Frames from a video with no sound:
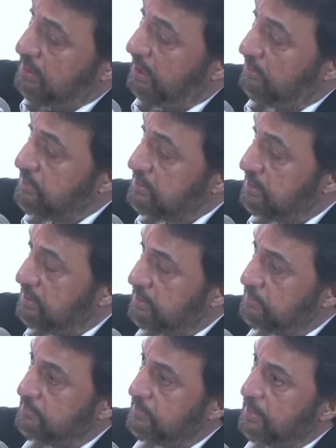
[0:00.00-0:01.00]
deficit,
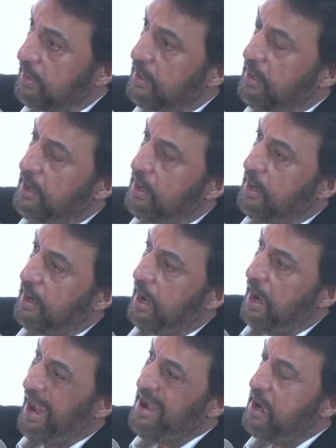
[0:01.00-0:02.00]

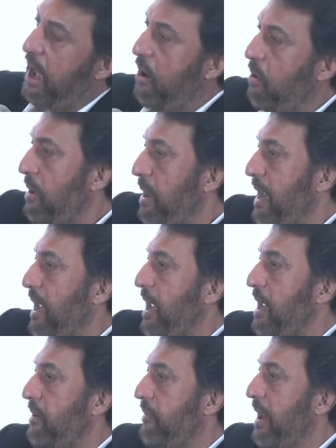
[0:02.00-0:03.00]
and now
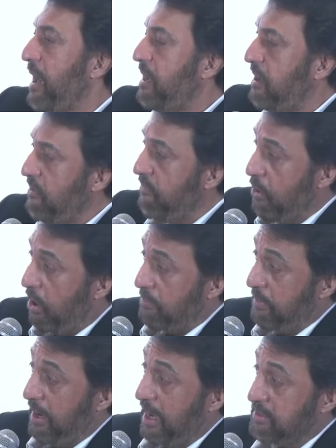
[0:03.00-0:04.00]
a relative
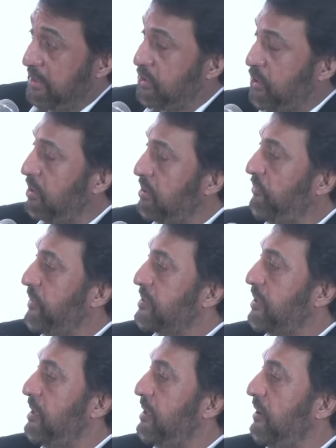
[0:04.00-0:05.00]
normalization of the
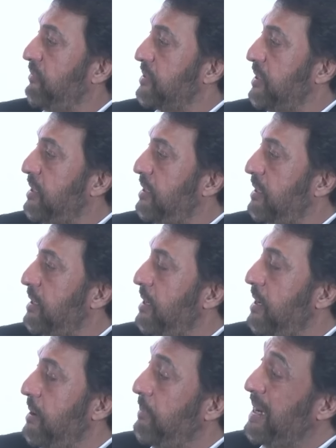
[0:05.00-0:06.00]
fiscal deficit
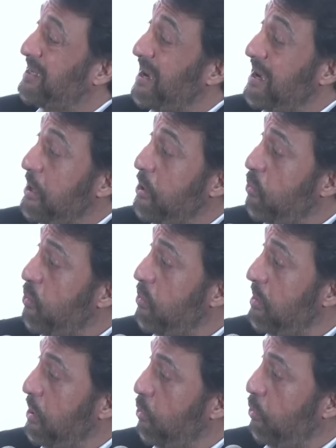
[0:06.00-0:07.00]
but it's a new
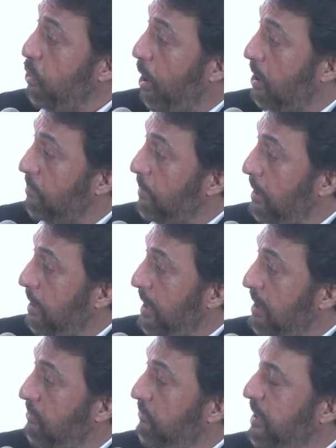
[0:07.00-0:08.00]
new normal
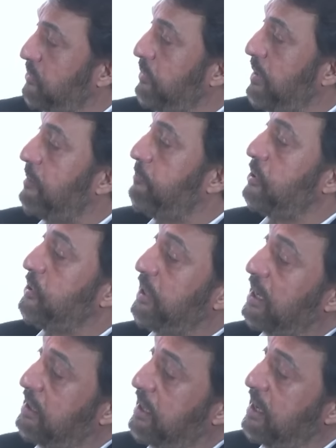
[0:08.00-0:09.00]
in which we are
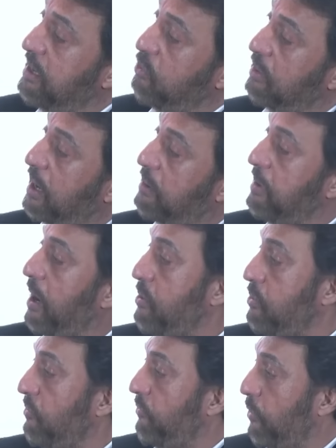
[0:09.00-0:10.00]
projecting to come down
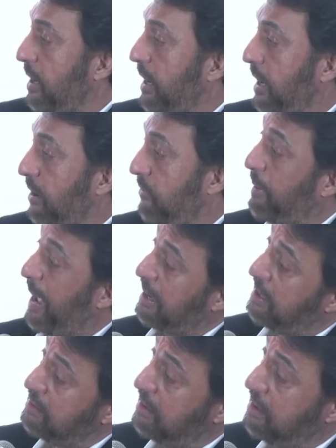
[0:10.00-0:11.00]
to four and a half.
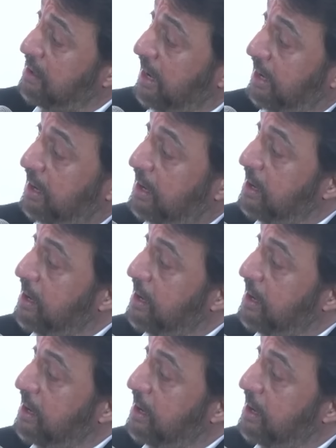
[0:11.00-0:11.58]
Back in the day,